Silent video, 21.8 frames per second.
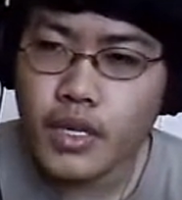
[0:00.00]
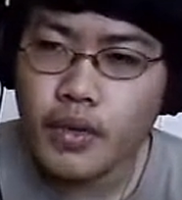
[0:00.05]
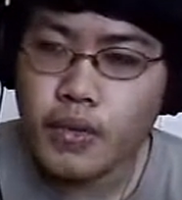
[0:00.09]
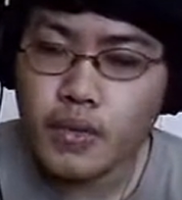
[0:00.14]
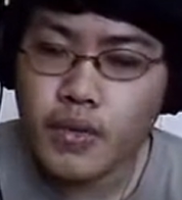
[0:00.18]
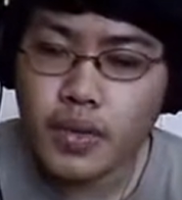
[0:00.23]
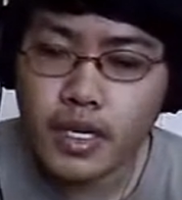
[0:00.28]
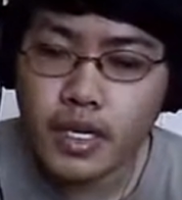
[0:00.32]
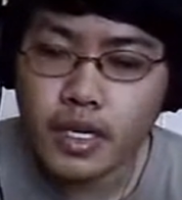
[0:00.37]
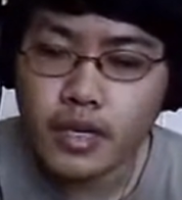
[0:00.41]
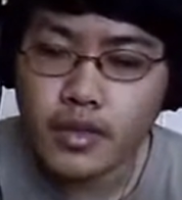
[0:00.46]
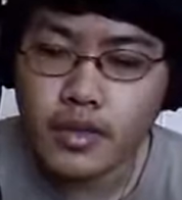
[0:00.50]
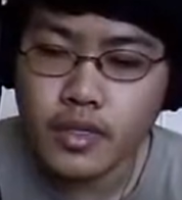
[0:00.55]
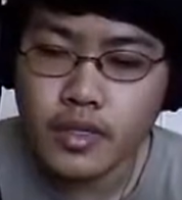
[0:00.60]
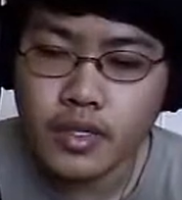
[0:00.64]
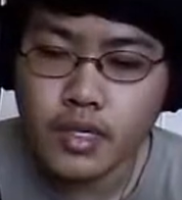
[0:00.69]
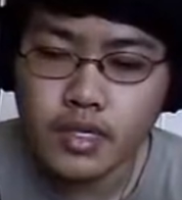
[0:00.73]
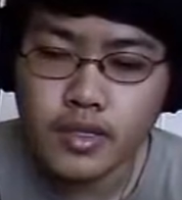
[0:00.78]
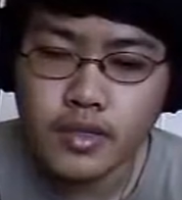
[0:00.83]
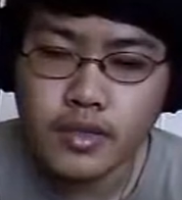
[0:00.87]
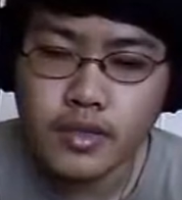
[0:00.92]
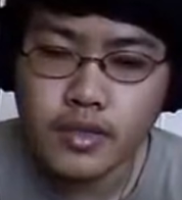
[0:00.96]
what
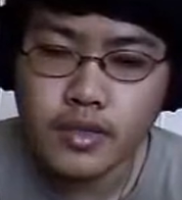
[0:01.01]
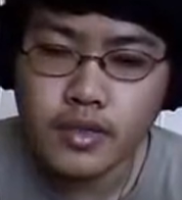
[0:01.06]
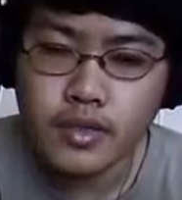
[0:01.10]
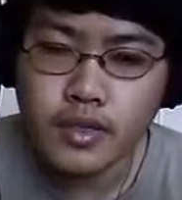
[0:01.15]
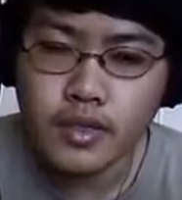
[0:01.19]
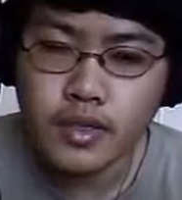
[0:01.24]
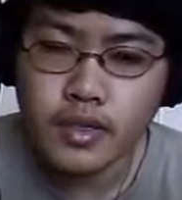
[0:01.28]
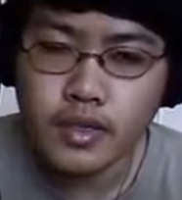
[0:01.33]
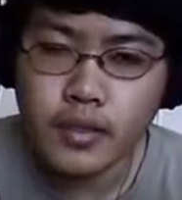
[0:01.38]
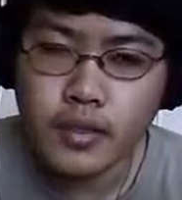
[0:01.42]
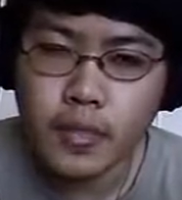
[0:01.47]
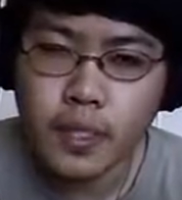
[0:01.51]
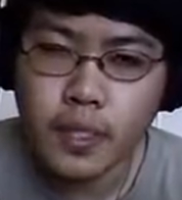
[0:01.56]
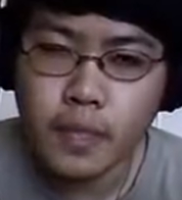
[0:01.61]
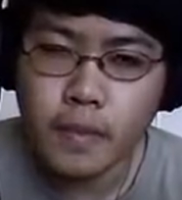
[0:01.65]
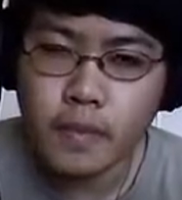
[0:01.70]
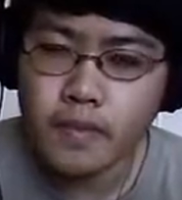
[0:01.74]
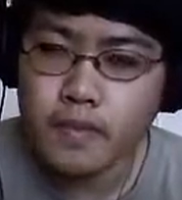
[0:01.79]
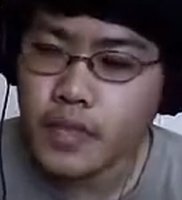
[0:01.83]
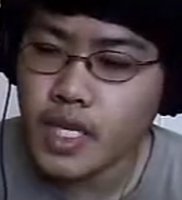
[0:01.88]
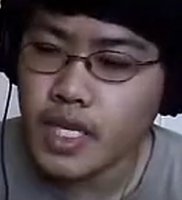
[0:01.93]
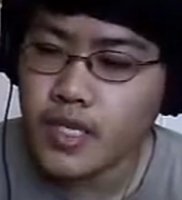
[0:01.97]
else?
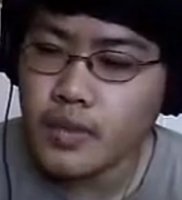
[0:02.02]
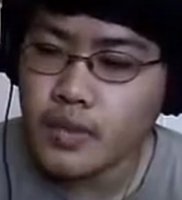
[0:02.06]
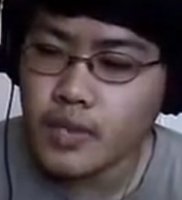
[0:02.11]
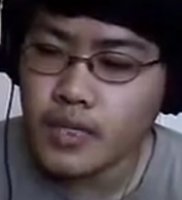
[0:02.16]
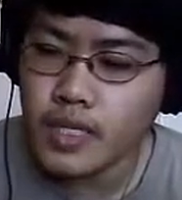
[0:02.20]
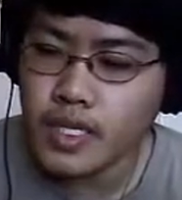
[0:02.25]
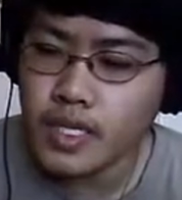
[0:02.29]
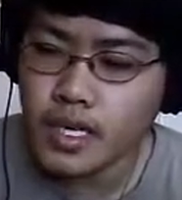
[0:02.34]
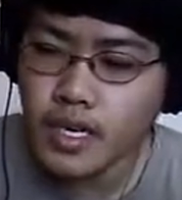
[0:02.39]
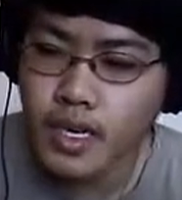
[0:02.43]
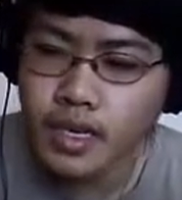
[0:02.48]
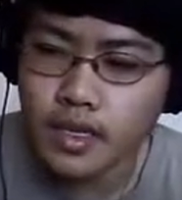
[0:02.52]
That's mostly it, I